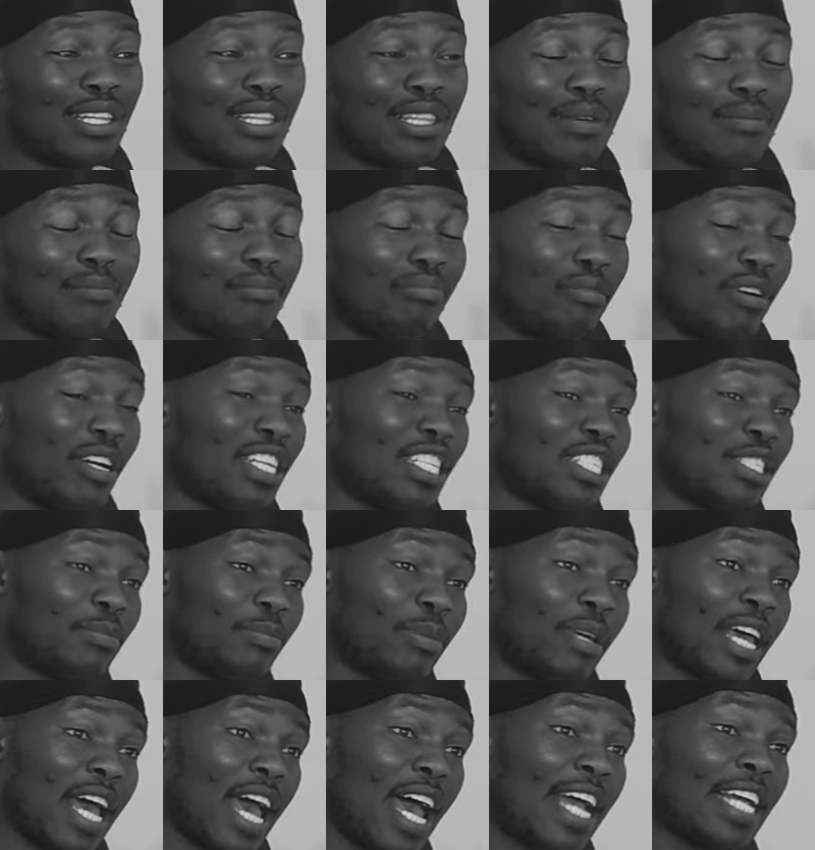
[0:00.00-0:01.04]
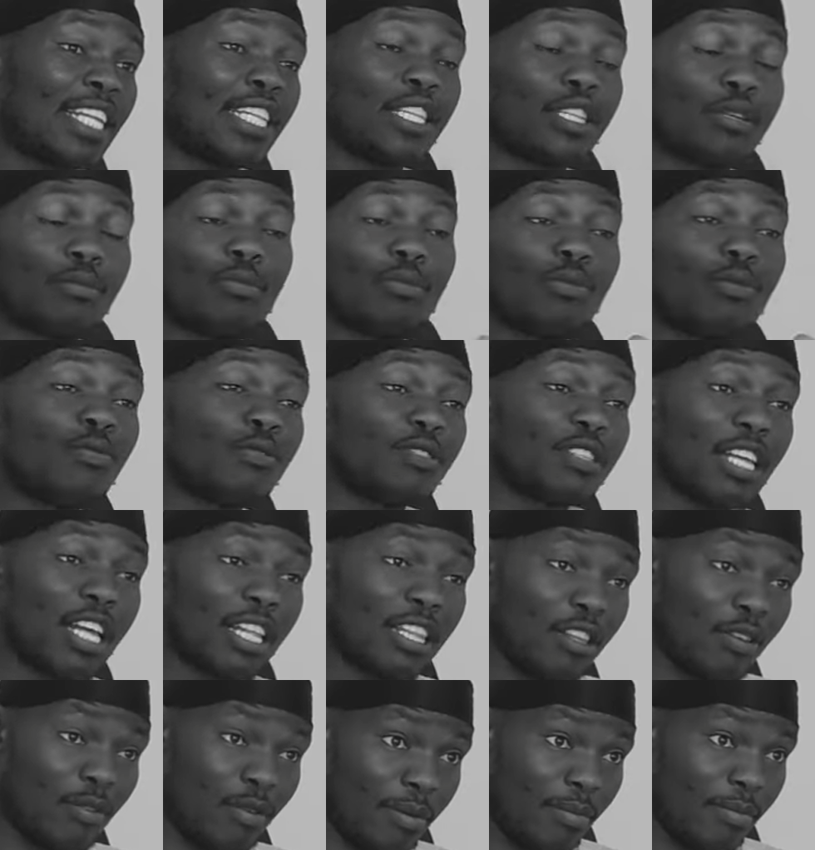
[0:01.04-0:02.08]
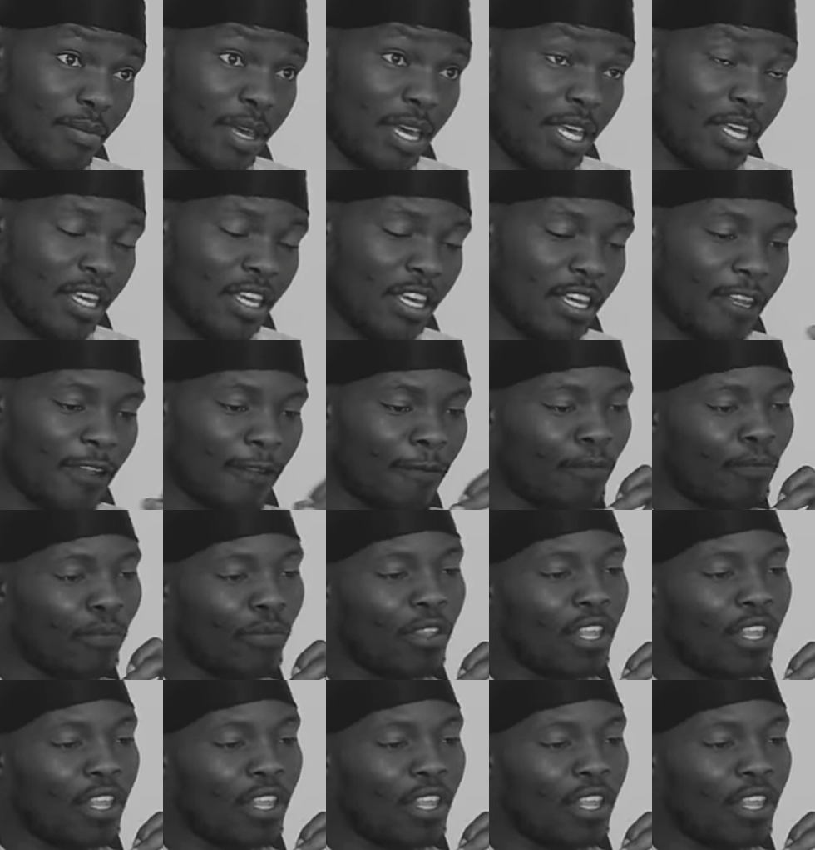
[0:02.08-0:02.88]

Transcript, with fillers: the brains behind the moves that they were making.